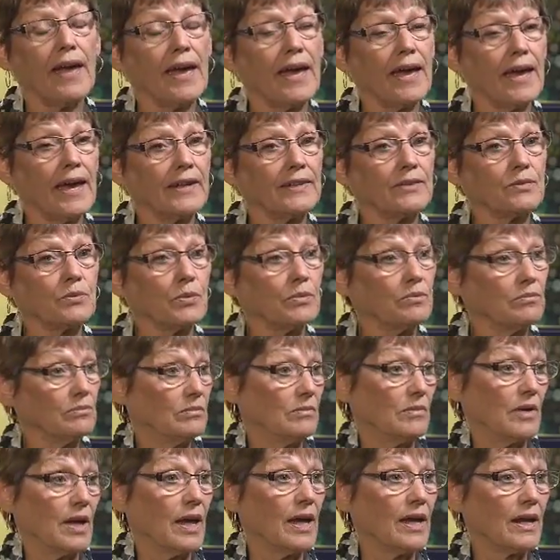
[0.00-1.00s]
And,
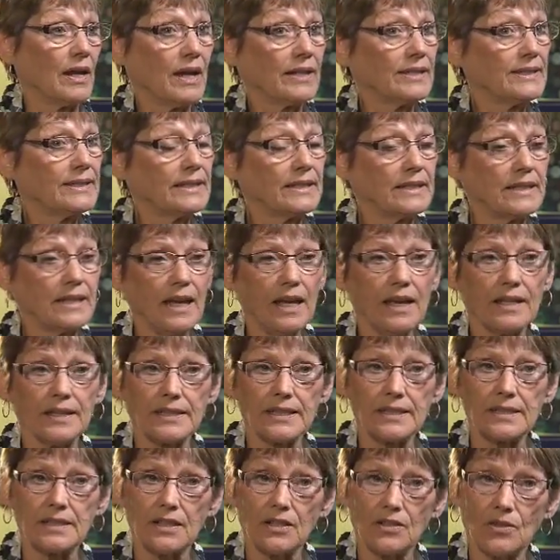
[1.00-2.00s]
and I said,
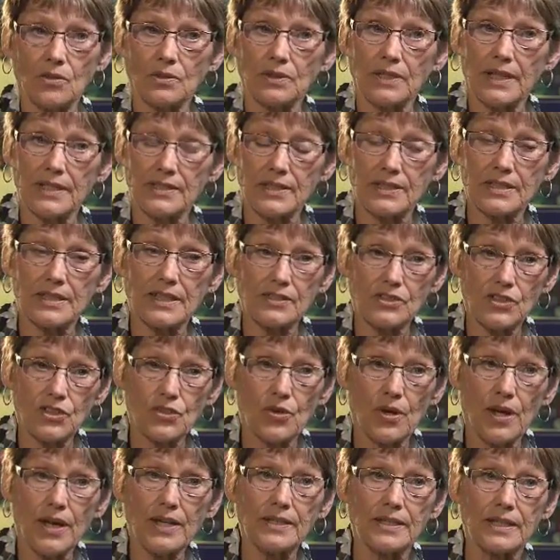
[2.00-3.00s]
yes, you know, let's, let's
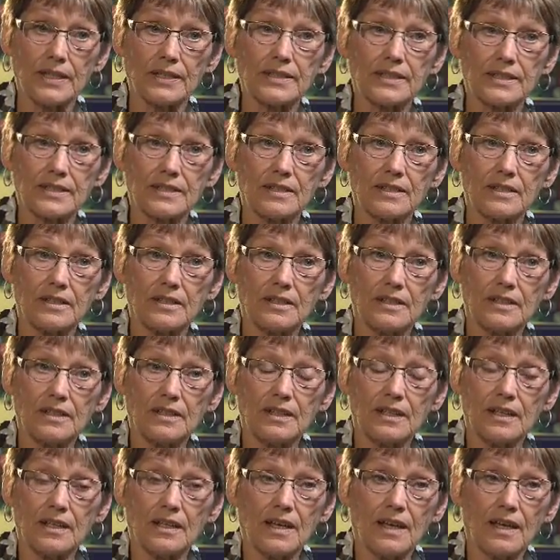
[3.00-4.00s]
try this.
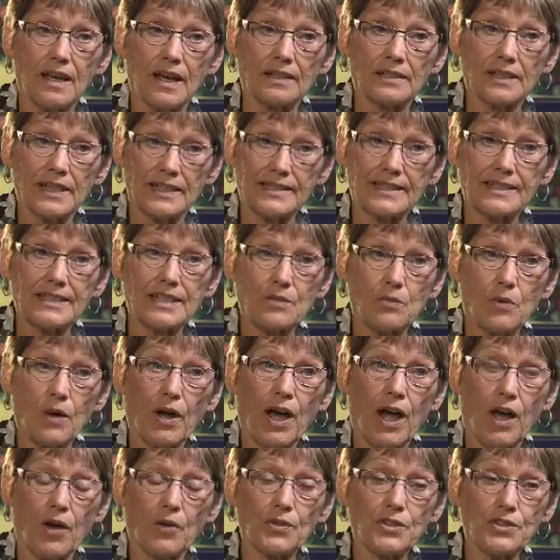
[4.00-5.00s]
Let's see what,
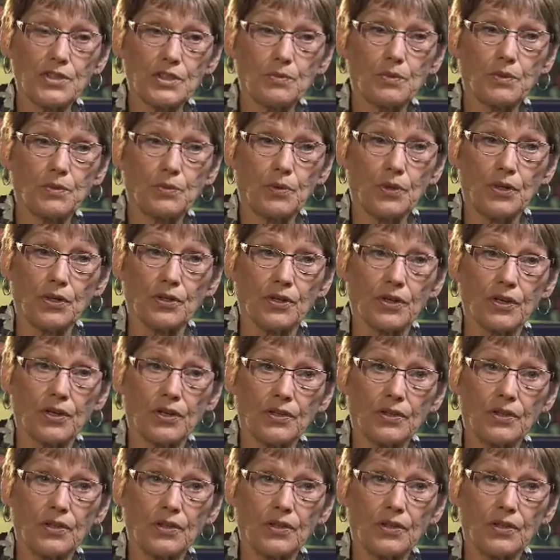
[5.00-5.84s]
how this would work.